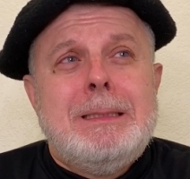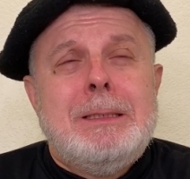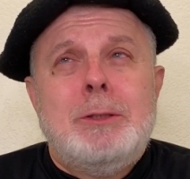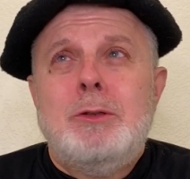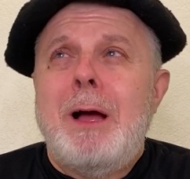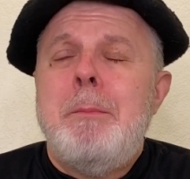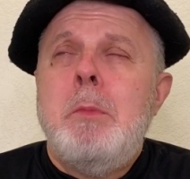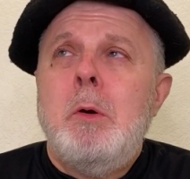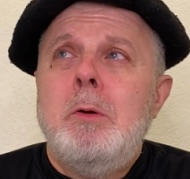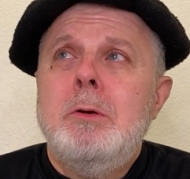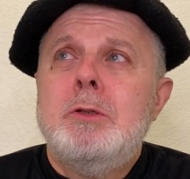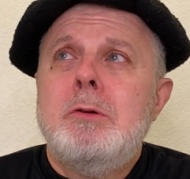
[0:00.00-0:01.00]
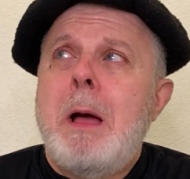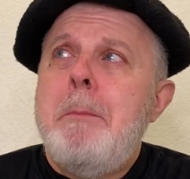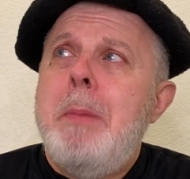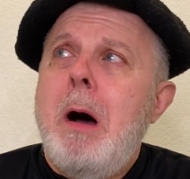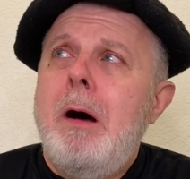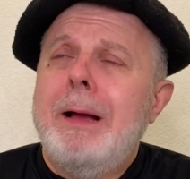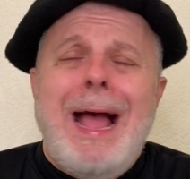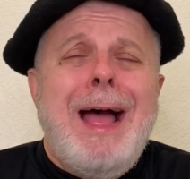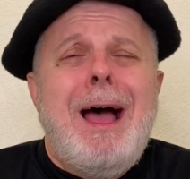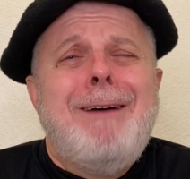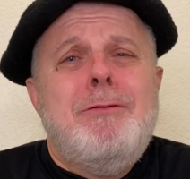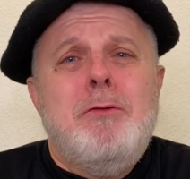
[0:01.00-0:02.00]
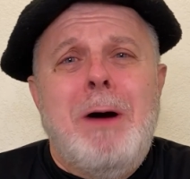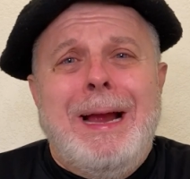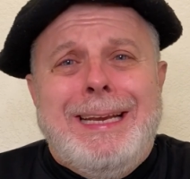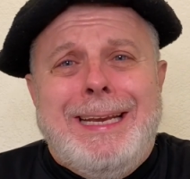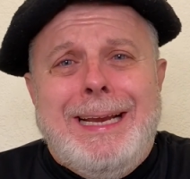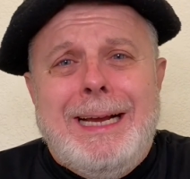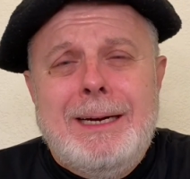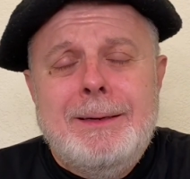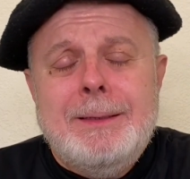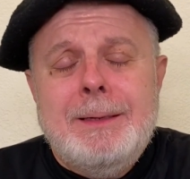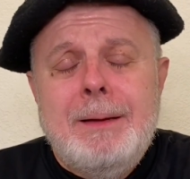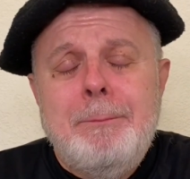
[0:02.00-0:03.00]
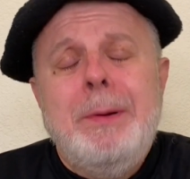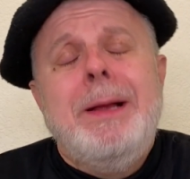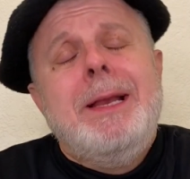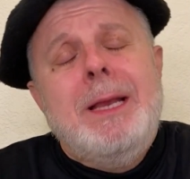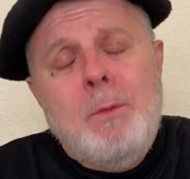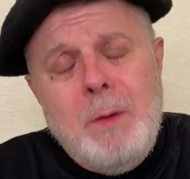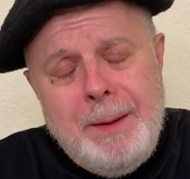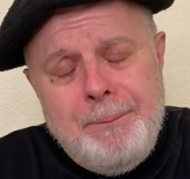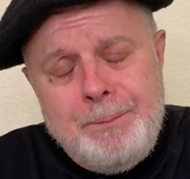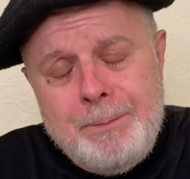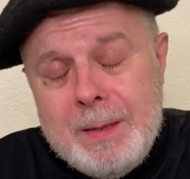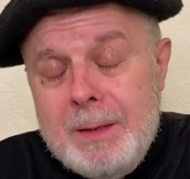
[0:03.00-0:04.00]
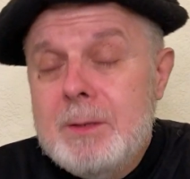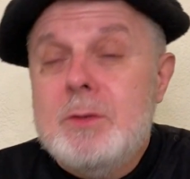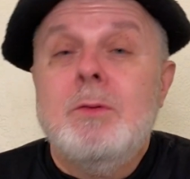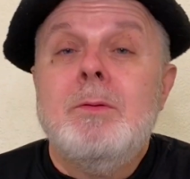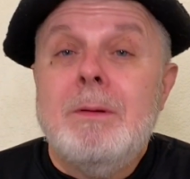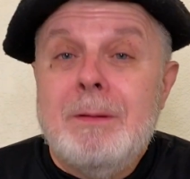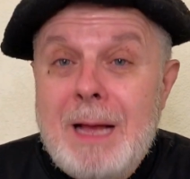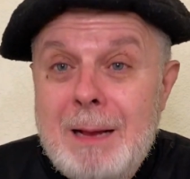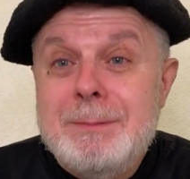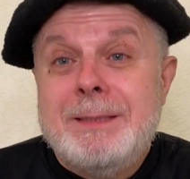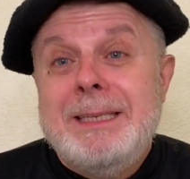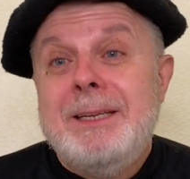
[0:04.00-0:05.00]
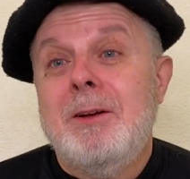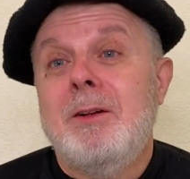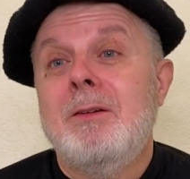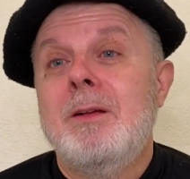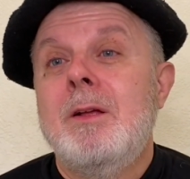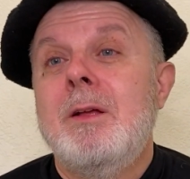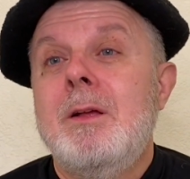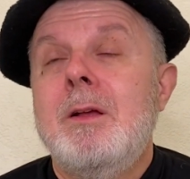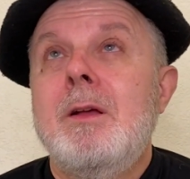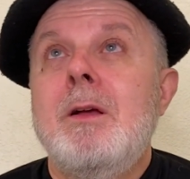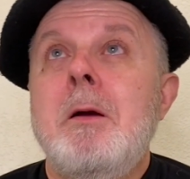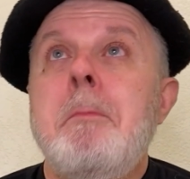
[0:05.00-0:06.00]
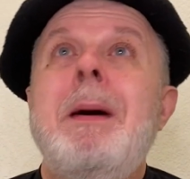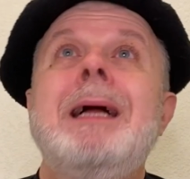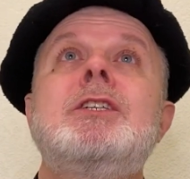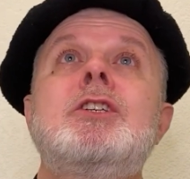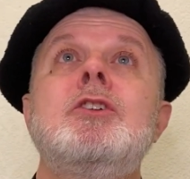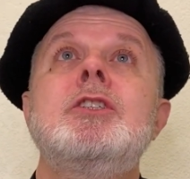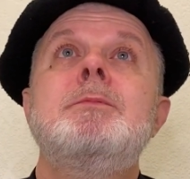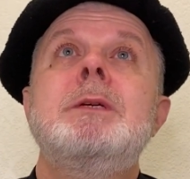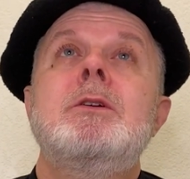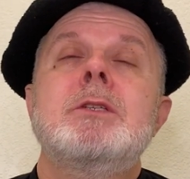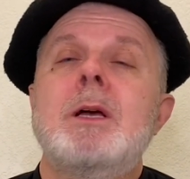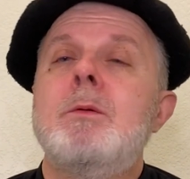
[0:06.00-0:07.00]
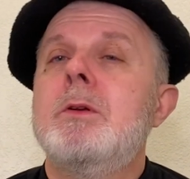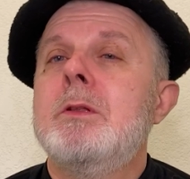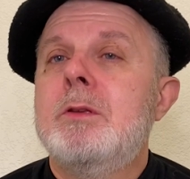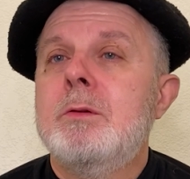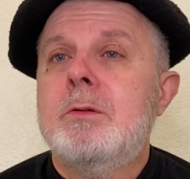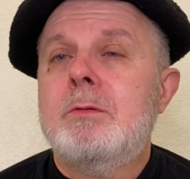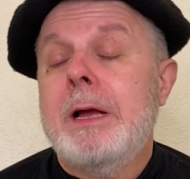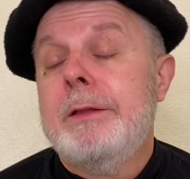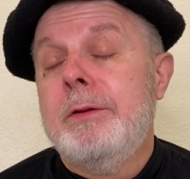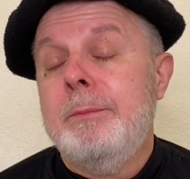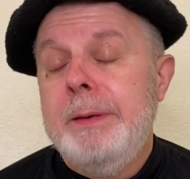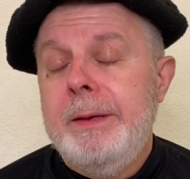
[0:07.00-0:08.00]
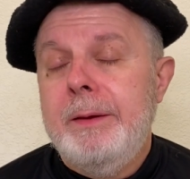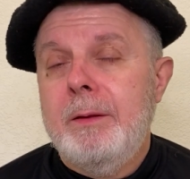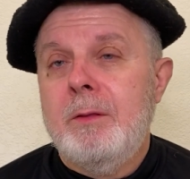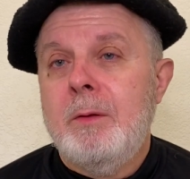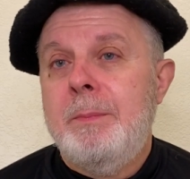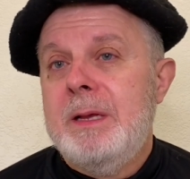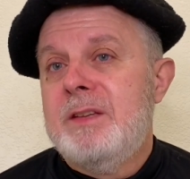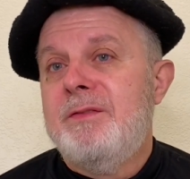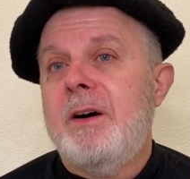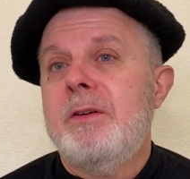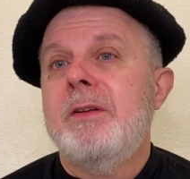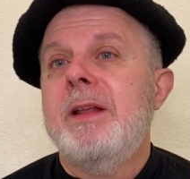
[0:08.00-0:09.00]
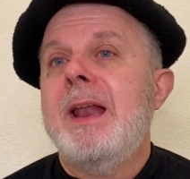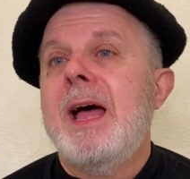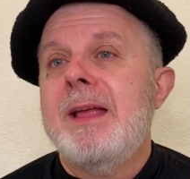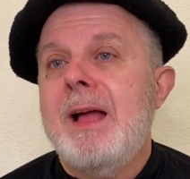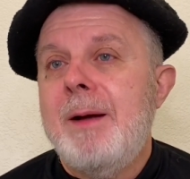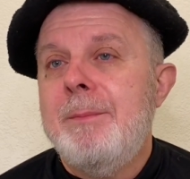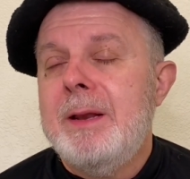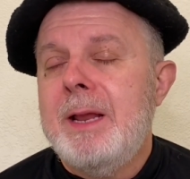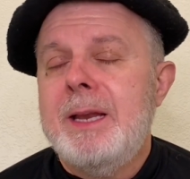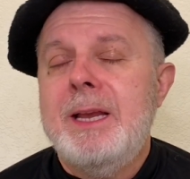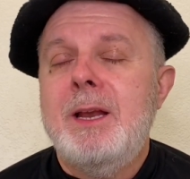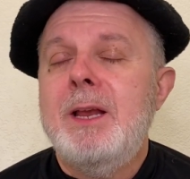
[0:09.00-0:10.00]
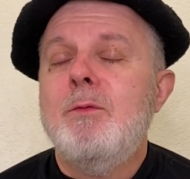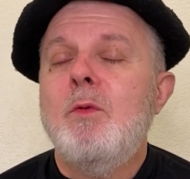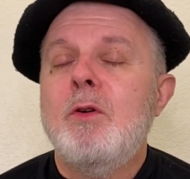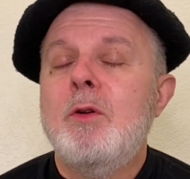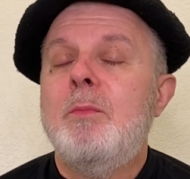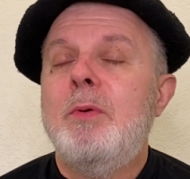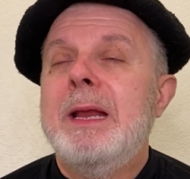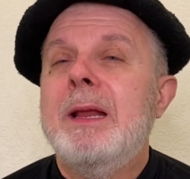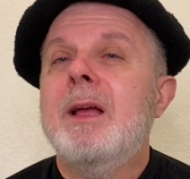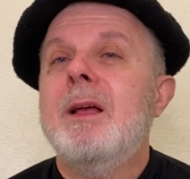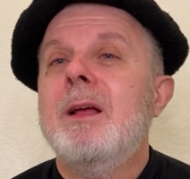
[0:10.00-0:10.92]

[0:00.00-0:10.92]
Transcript: Should I moan? Should I bark? I have no idea. But anyway, so I'm single by choice because I wanted to try to be the best father that I am, and I didn't even want to bring